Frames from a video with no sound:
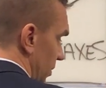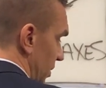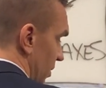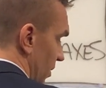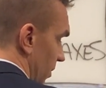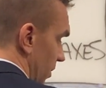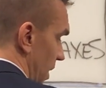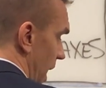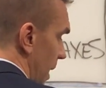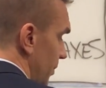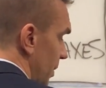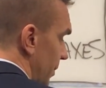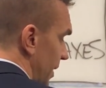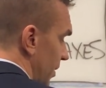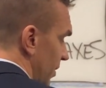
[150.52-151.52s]
a
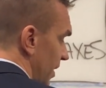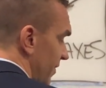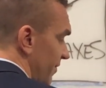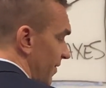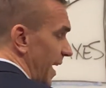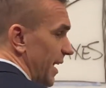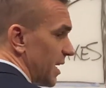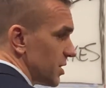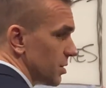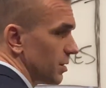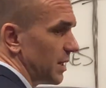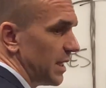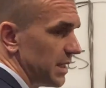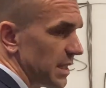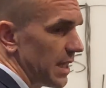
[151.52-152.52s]
complementary financial
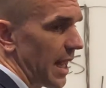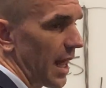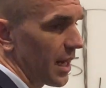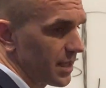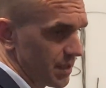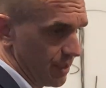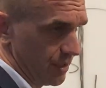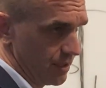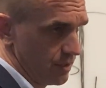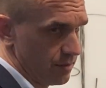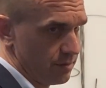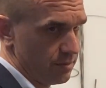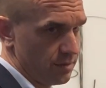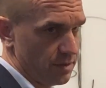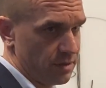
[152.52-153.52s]
needs analysis,
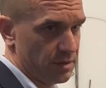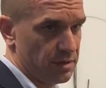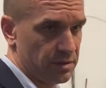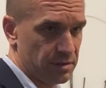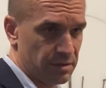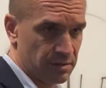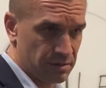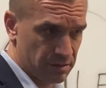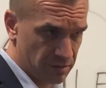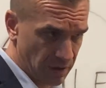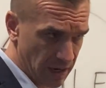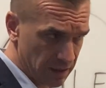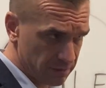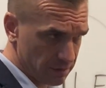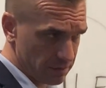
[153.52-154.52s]

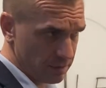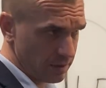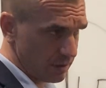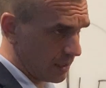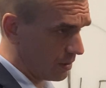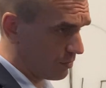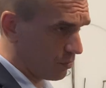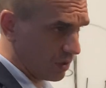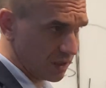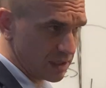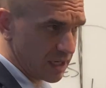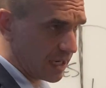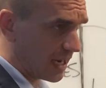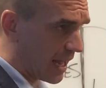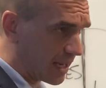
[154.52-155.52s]
right? And it's
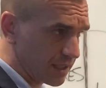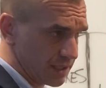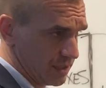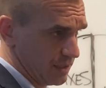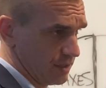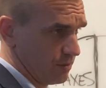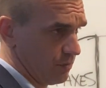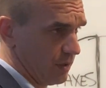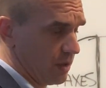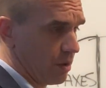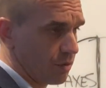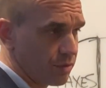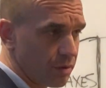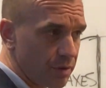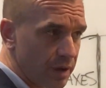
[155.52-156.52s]
an analysis. We
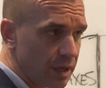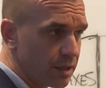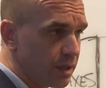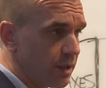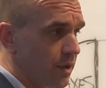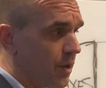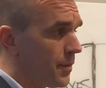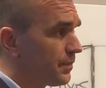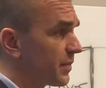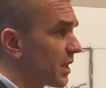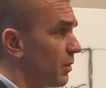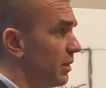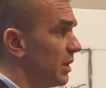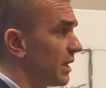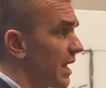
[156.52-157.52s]
go through it.
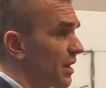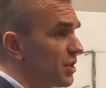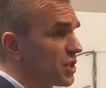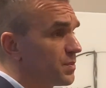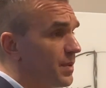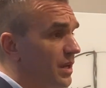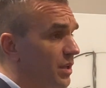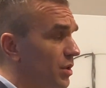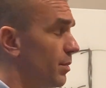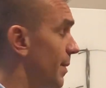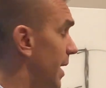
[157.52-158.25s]
We look how they're spending their